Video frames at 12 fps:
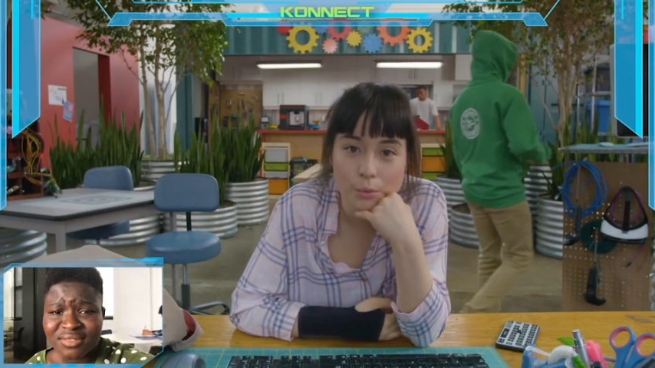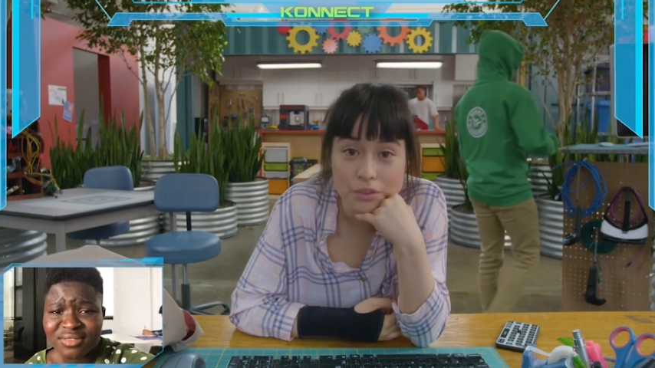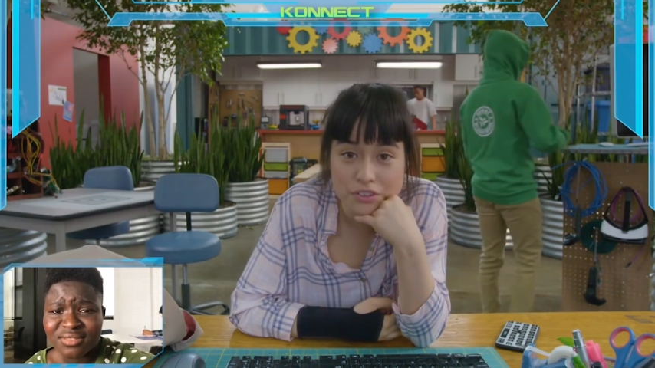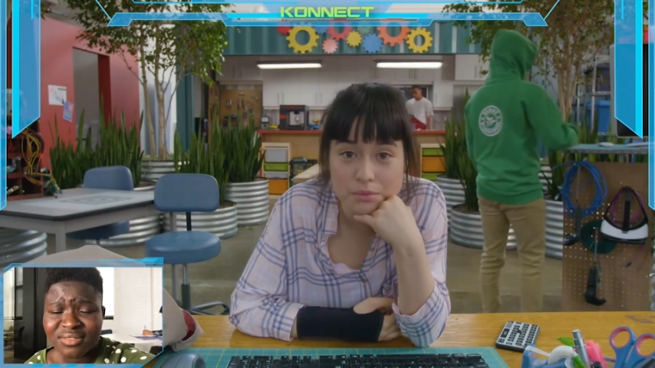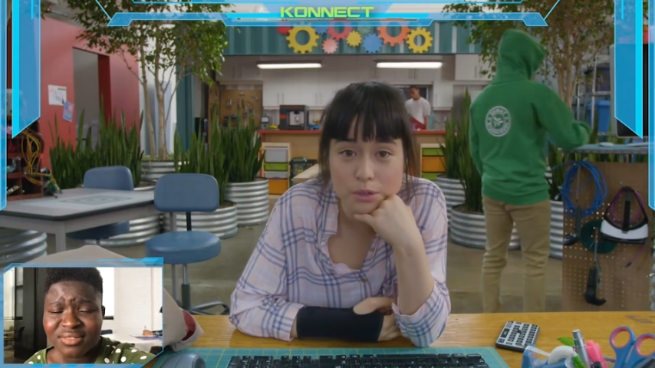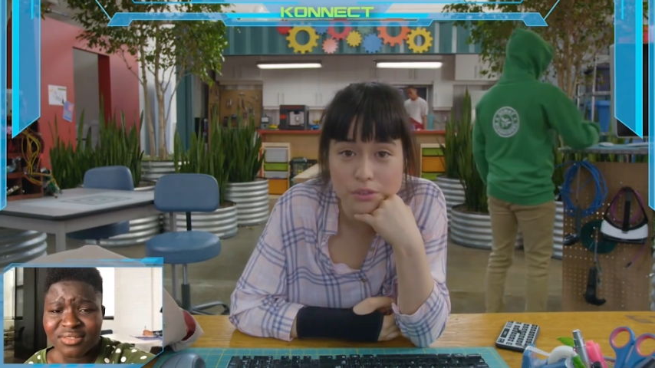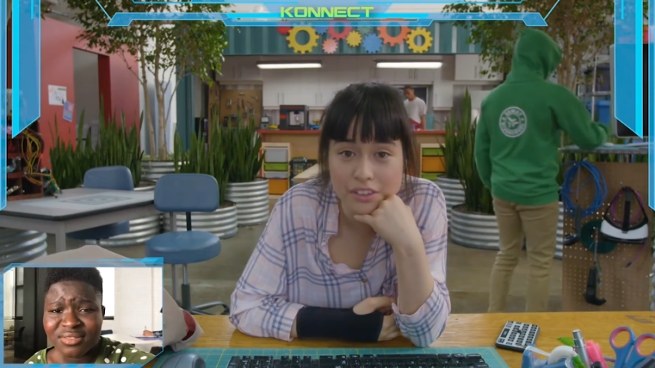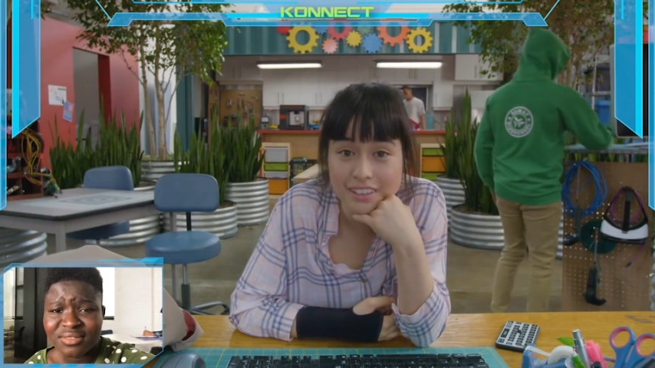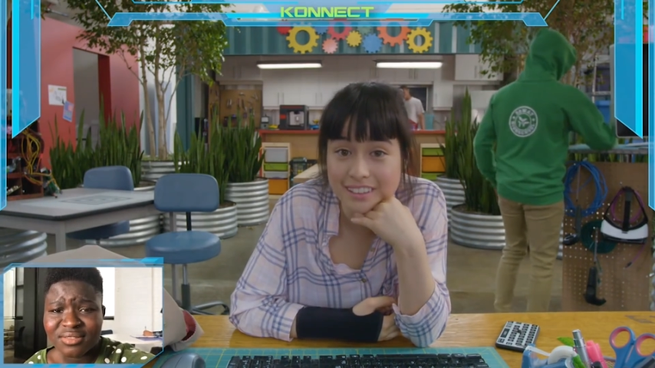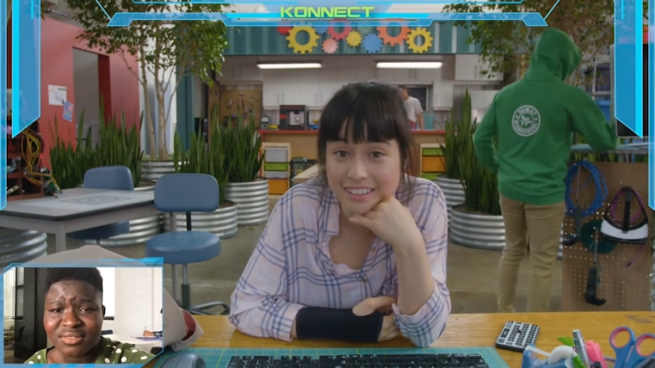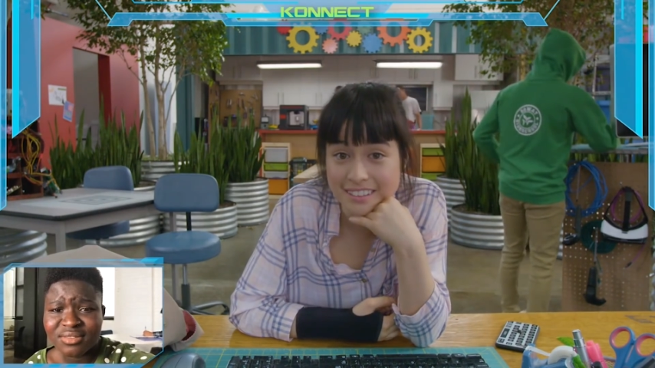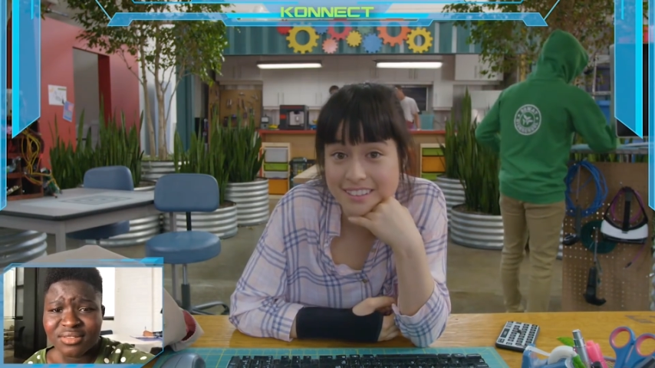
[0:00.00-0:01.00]
Speaker 1: Was the movie at
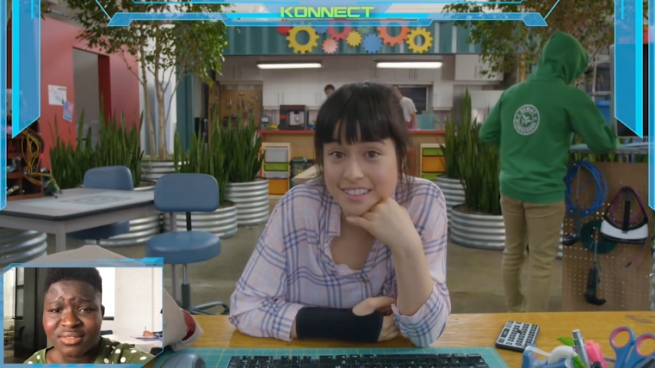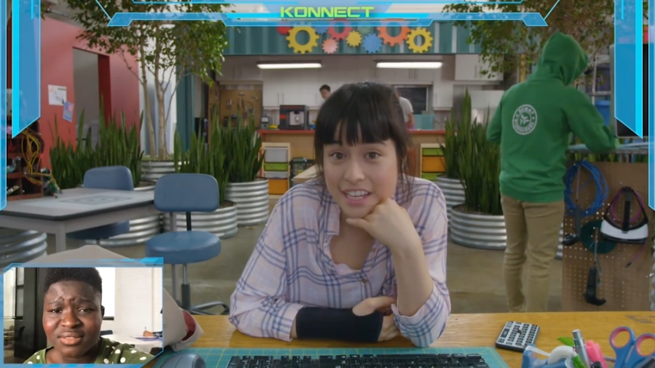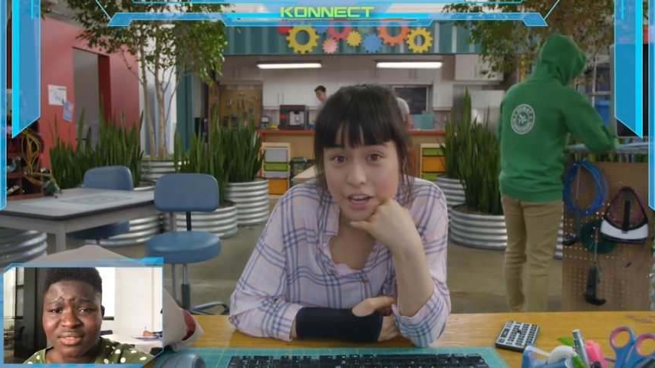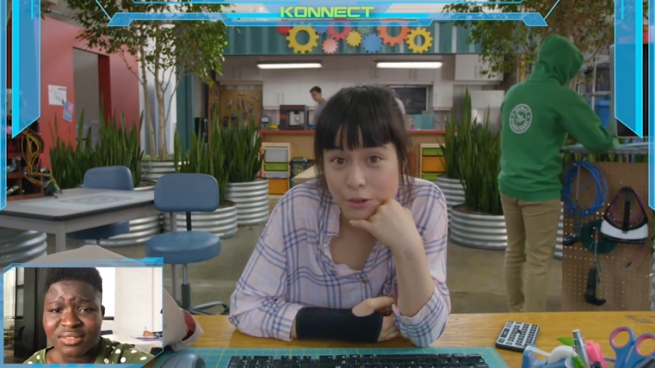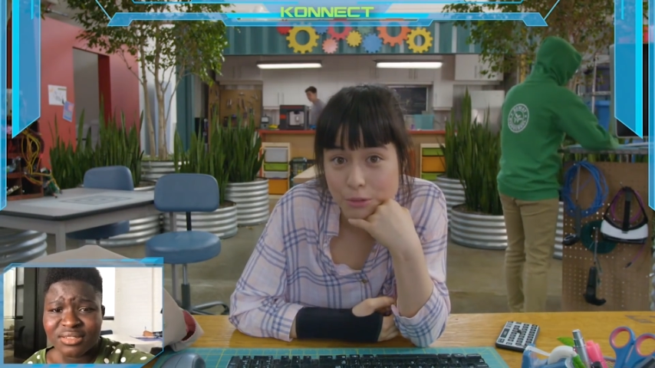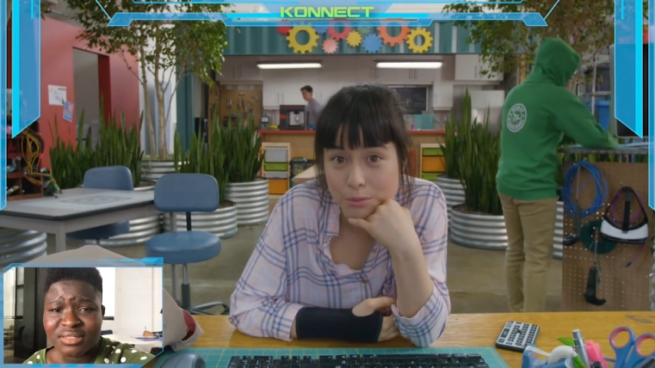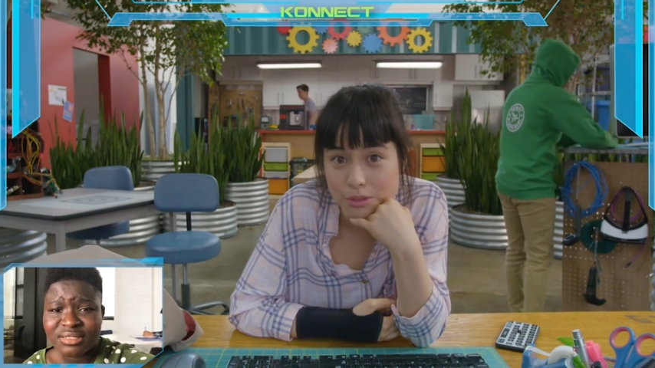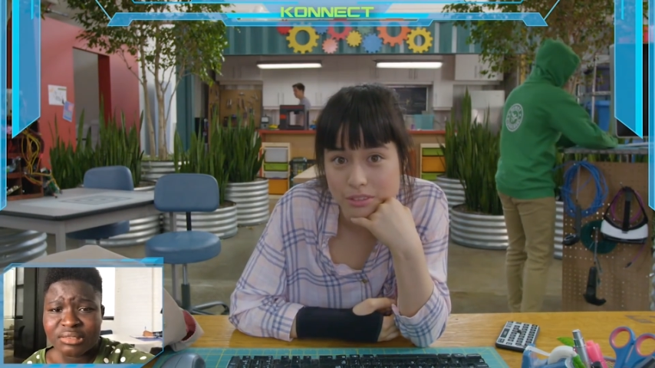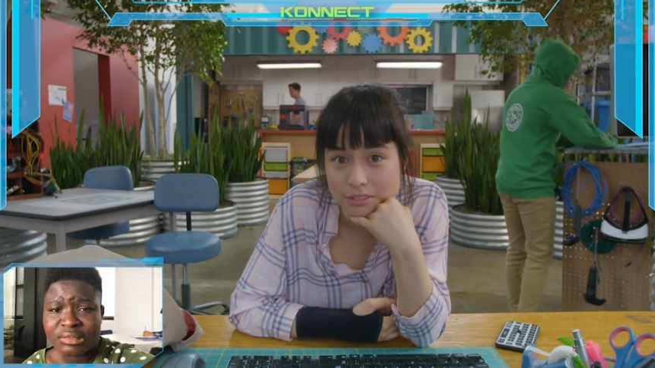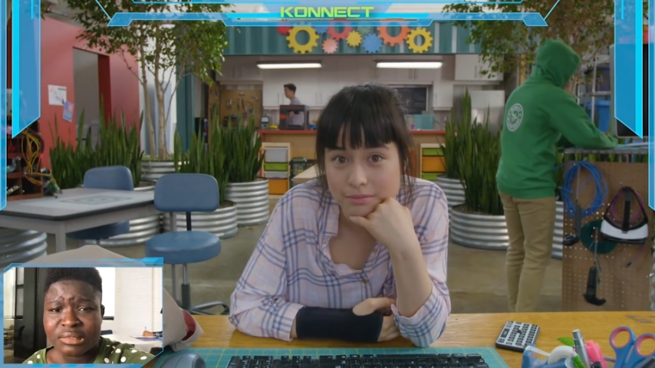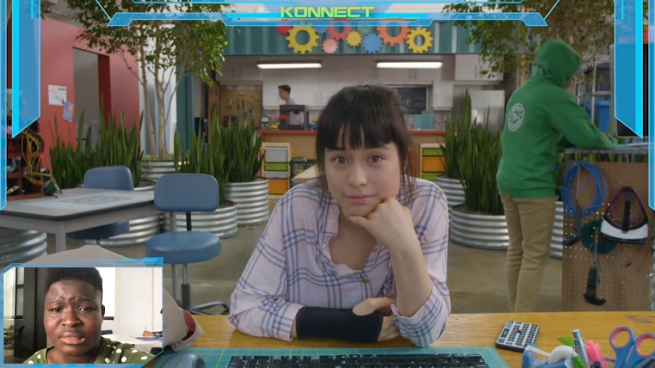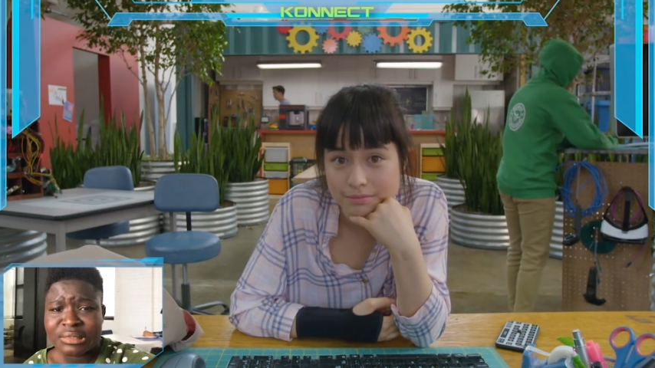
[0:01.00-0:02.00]
least terrible?
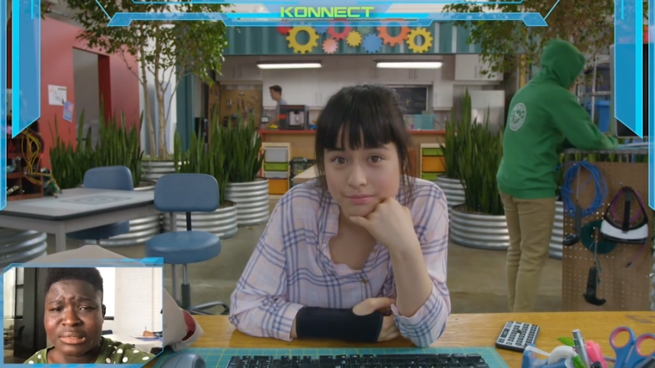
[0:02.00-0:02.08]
